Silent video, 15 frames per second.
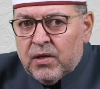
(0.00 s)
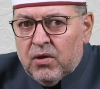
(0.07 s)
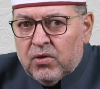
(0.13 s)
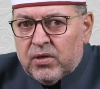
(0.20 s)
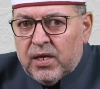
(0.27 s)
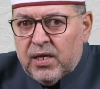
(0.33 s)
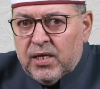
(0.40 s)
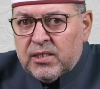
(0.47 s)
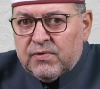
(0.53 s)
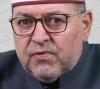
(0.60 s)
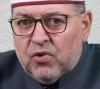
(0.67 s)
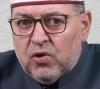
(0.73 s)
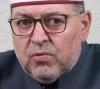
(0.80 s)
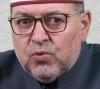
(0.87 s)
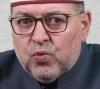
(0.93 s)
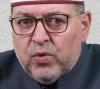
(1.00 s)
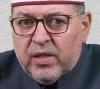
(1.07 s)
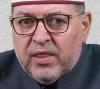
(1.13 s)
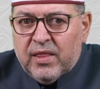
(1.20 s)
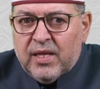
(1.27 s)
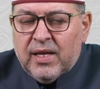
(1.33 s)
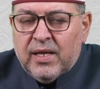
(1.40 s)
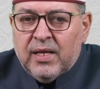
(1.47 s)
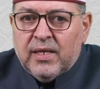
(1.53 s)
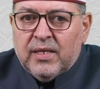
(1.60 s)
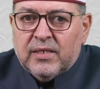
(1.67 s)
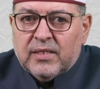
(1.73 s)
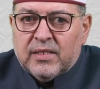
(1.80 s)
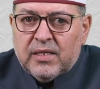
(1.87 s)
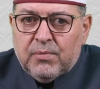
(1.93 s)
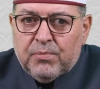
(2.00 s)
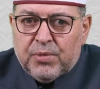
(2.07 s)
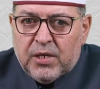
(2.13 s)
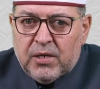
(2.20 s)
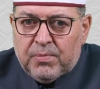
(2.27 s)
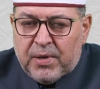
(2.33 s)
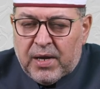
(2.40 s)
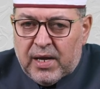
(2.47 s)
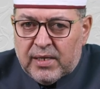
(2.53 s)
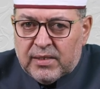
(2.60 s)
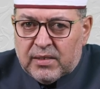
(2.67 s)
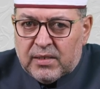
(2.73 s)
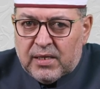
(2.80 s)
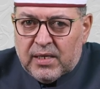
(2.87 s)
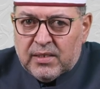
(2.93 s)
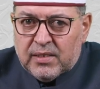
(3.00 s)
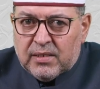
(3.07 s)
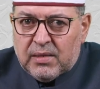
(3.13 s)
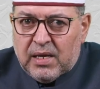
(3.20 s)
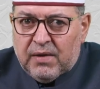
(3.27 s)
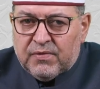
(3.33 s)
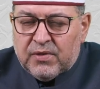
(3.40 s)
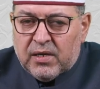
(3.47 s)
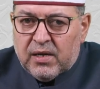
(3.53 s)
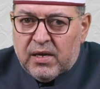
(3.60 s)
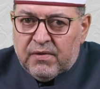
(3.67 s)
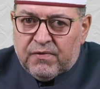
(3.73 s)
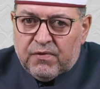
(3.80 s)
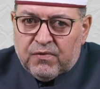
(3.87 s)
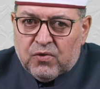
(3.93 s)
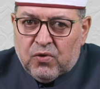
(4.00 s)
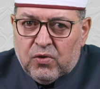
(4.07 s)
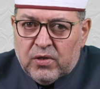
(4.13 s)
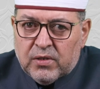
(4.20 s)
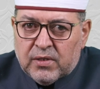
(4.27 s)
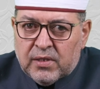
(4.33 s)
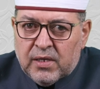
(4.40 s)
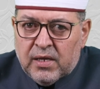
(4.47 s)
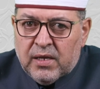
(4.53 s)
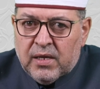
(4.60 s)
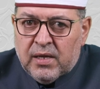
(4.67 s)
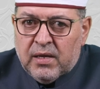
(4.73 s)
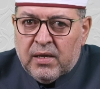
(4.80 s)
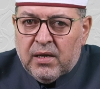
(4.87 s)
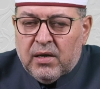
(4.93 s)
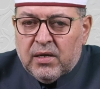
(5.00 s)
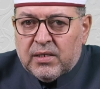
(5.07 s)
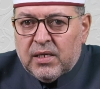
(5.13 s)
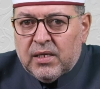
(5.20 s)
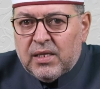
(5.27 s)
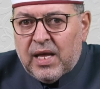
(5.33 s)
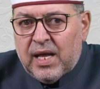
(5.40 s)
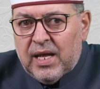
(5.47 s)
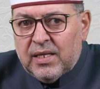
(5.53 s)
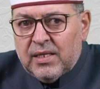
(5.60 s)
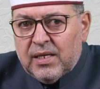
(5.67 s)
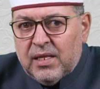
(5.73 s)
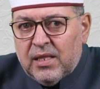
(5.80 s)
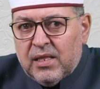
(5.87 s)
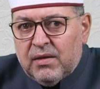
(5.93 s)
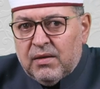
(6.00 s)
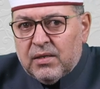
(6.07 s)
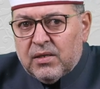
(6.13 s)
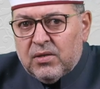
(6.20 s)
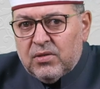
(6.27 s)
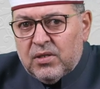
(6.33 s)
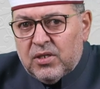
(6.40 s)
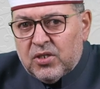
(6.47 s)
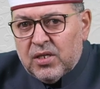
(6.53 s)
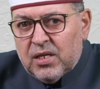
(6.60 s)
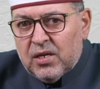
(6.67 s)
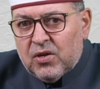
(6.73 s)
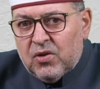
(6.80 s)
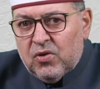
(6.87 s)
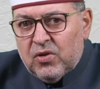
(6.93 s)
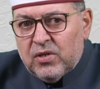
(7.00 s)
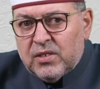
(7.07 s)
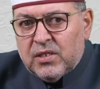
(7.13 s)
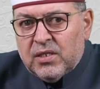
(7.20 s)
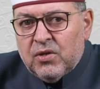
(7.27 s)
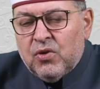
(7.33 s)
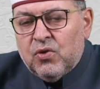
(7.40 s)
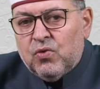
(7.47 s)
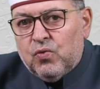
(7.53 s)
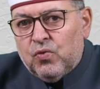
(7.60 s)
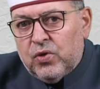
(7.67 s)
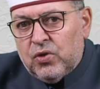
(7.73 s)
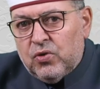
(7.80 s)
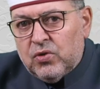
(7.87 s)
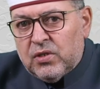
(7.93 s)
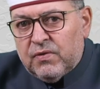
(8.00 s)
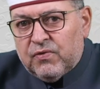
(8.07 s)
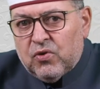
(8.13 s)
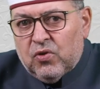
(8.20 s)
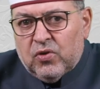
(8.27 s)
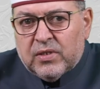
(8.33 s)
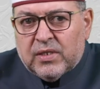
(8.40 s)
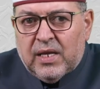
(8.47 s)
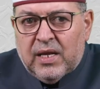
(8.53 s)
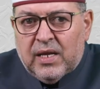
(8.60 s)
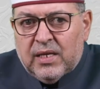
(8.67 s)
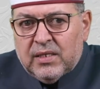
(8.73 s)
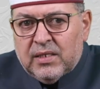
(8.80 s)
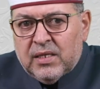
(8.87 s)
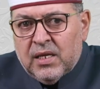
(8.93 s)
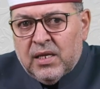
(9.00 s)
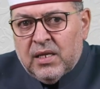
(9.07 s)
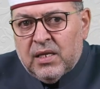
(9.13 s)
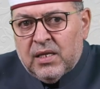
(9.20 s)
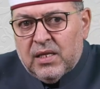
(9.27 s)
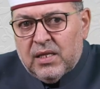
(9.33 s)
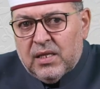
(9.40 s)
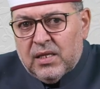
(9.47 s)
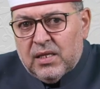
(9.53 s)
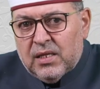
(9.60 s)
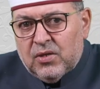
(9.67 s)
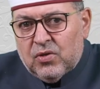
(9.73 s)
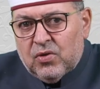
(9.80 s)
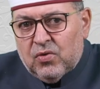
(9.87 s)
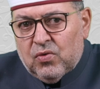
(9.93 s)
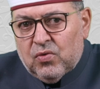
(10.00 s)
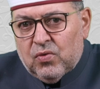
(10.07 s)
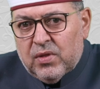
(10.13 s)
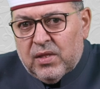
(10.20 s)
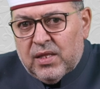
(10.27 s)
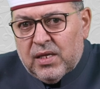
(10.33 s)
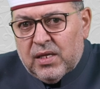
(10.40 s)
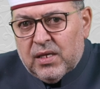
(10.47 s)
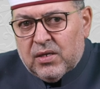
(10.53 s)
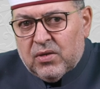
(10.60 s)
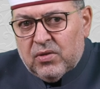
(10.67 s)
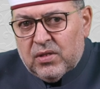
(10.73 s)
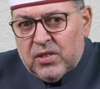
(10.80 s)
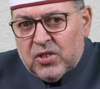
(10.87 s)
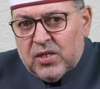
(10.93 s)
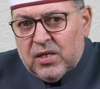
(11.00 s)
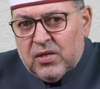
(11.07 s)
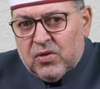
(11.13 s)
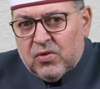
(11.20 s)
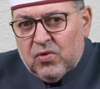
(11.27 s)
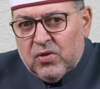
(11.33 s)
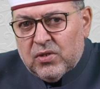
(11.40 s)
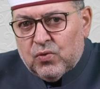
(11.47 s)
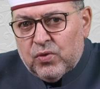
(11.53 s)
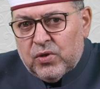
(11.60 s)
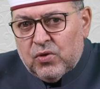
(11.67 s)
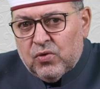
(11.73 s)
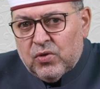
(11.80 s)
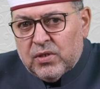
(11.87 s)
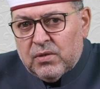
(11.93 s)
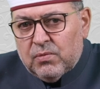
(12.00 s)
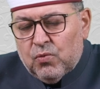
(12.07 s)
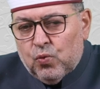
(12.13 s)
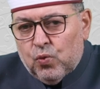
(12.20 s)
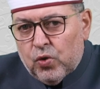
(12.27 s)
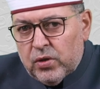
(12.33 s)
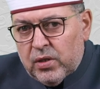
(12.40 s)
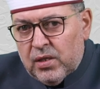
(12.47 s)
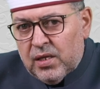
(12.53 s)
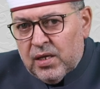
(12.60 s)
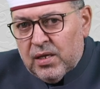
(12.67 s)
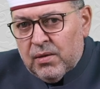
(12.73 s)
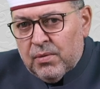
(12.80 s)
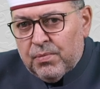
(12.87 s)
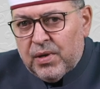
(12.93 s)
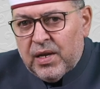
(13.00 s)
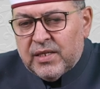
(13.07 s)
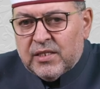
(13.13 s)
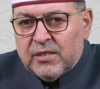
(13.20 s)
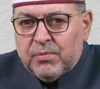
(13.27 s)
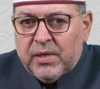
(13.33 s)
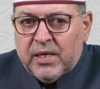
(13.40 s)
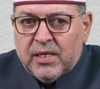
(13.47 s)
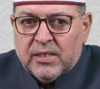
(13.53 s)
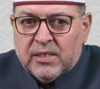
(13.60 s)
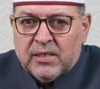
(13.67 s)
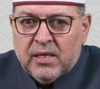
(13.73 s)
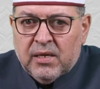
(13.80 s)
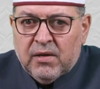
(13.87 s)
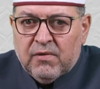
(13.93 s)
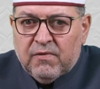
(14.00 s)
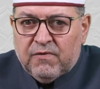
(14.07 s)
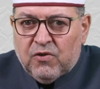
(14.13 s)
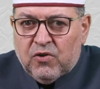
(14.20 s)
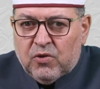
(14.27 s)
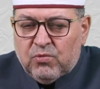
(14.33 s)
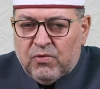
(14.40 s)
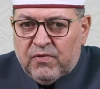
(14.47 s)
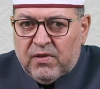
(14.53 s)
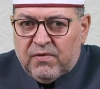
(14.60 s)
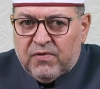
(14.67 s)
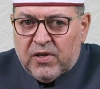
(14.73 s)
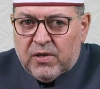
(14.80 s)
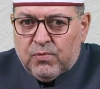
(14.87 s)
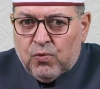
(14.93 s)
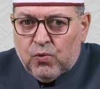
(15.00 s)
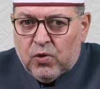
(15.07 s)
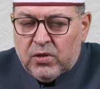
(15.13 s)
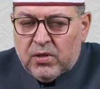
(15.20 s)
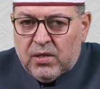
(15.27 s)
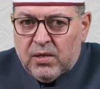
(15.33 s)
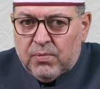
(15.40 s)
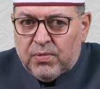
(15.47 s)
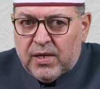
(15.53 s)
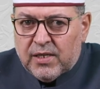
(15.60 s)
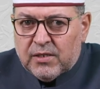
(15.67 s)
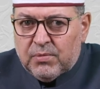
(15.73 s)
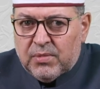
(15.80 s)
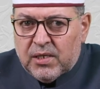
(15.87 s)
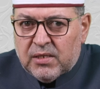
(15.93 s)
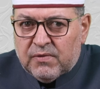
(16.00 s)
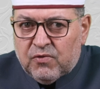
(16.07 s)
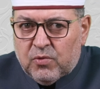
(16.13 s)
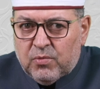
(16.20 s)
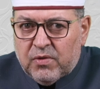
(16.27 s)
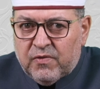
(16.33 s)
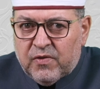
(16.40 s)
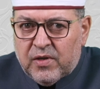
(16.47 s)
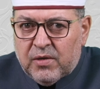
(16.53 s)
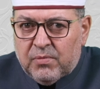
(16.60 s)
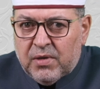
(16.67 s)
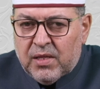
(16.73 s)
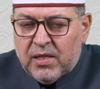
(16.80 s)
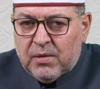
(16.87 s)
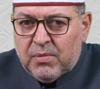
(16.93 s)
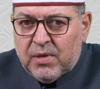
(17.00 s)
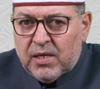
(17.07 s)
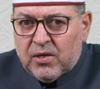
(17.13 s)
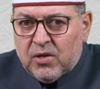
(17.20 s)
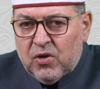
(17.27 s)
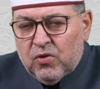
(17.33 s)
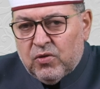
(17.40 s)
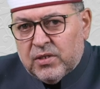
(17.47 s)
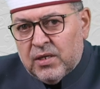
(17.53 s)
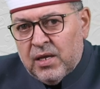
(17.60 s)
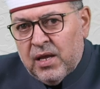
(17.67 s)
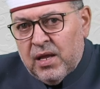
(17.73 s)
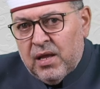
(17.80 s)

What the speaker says: Okay, it's formed with the simple past tense after if, of course. Okay, and in the conditional clause, we use, of course, and the conditional clause, we use would plus base form of the verb. Would plus base form of the verb in the main clause.